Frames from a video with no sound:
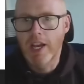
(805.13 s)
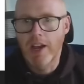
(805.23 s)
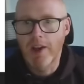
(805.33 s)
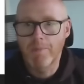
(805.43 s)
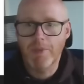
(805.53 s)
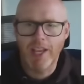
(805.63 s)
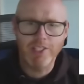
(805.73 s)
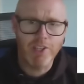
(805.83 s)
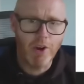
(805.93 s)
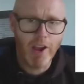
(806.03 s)
And
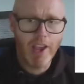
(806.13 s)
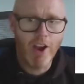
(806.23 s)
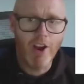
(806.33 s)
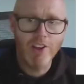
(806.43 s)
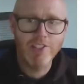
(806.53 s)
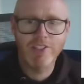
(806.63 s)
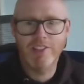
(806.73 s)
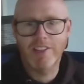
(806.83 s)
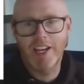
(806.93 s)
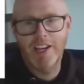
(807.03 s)
so I
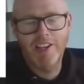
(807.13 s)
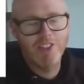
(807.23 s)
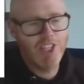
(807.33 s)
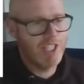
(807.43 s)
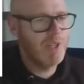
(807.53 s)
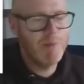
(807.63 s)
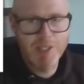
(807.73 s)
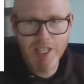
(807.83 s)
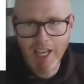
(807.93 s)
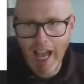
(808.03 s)
asked
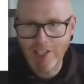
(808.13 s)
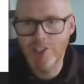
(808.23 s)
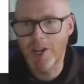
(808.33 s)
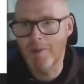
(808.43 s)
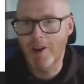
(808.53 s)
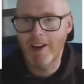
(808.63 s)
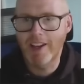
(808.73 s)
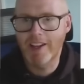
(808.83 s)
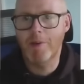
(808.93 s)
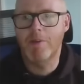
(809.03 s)
ChatGPT and Gemini,
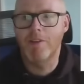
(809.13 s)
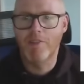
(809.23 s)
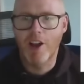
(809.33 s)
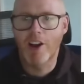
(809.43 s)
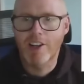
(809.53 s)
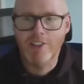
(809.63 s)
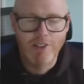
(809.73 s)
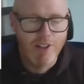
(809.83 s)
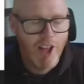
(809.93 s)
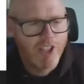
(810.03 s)
a couple of
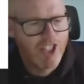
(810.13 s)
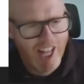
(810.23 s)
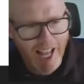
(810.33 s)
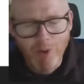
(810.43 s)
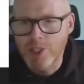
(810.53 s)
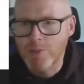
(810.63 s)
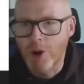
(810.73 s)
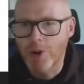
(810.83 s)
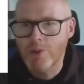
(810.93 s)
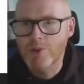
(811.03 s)
large language
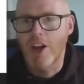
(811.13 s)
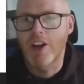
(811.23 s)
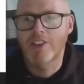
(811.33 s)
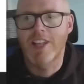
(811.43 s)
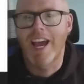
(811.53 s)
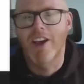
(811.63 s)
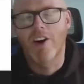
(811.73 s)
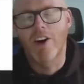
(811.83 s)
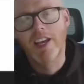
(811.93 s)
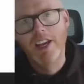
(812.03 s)
models, asked
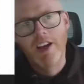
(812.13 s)
AI.